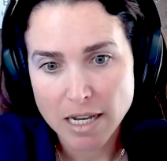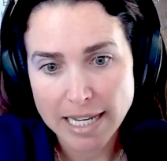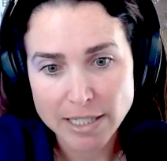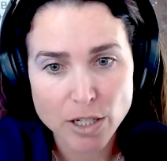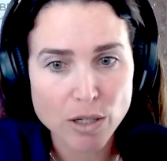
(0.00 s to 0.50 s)

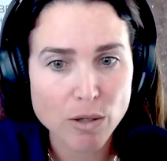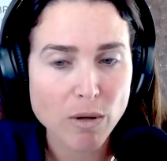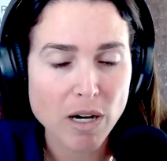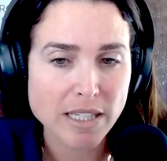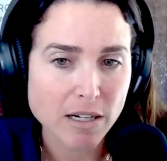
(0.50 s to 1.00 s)
I
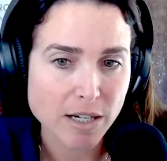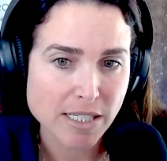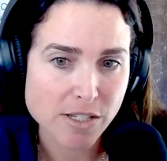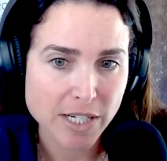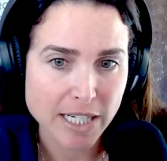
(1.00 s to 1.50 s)
know on our
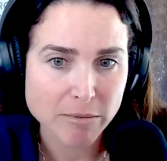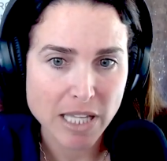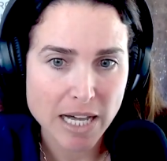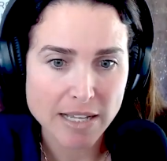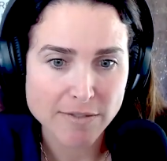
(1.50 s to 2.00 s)
Instagram
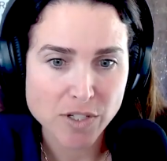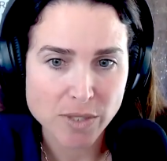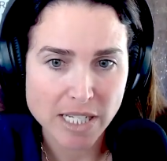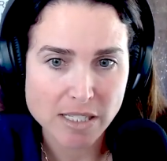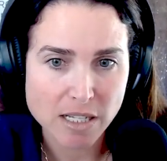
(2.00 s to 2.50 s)
live two
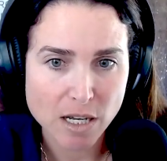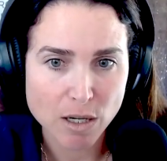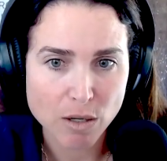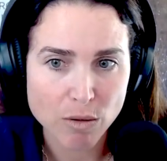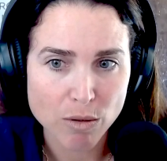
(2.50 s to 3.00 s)
days
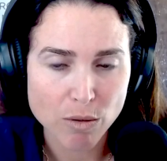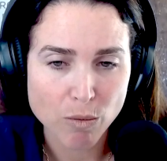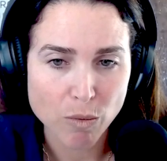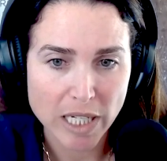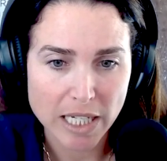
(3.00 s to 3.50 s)
ago,
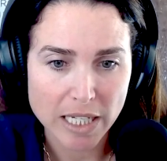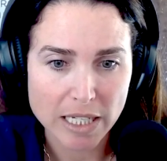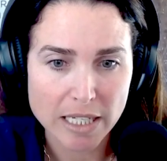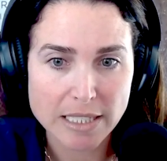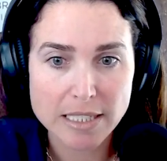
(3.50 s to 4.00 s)

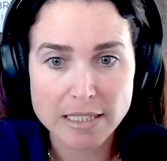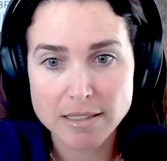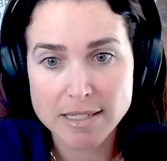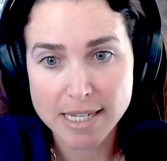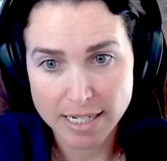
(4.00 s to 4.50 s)
we
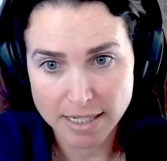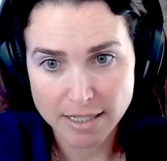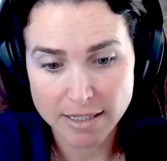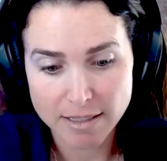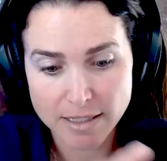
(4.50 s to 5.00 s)
did
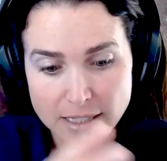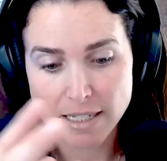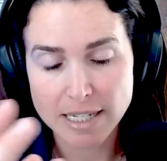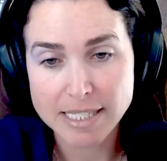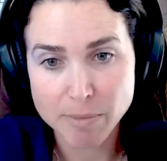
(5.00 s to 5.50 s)
a
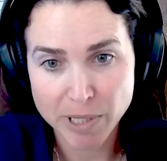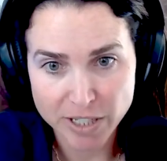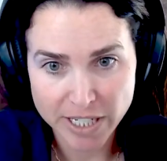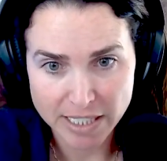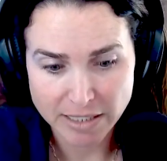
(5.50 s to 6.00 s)

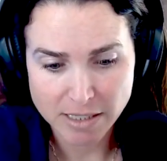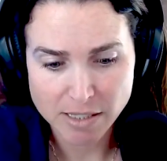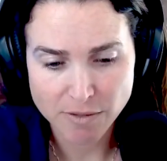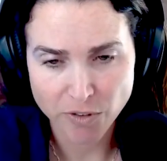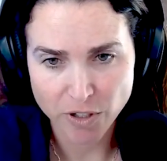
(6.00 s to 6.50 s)

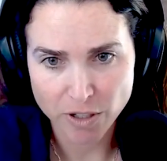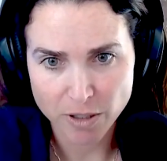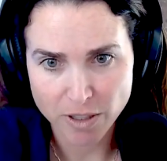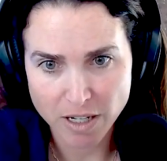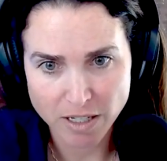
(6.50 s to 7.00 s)
experience
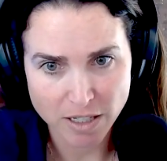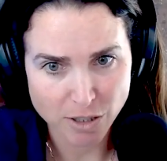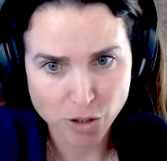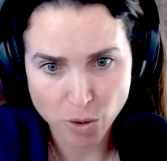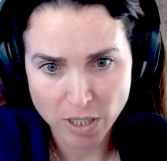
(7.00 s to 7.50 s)
for a, a
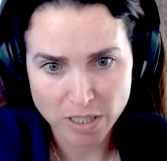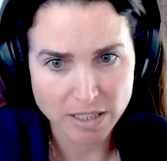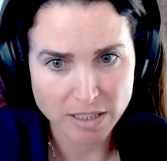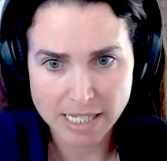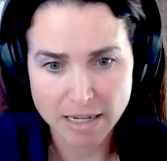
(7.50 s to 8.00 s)
short
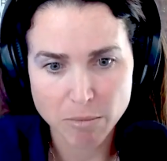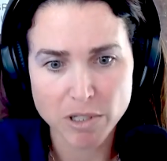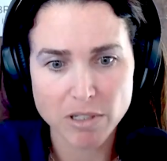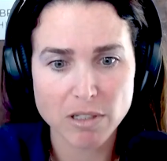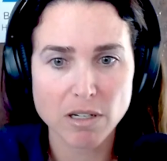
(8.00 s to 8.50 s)
little
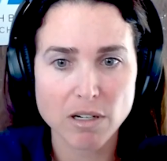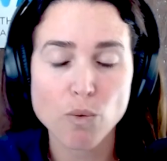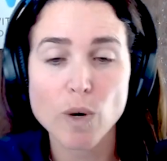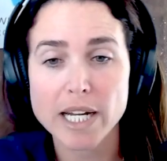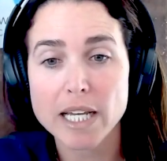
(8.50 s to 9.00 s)
sample of
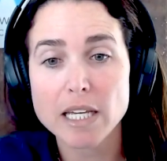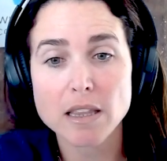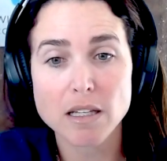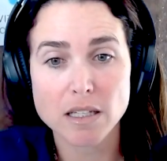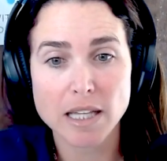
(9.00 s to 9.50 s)
what it
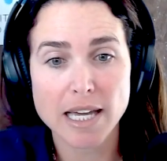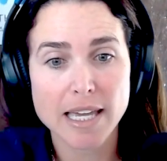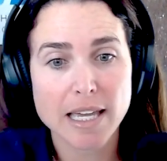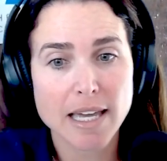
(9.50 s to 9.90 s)
can look like.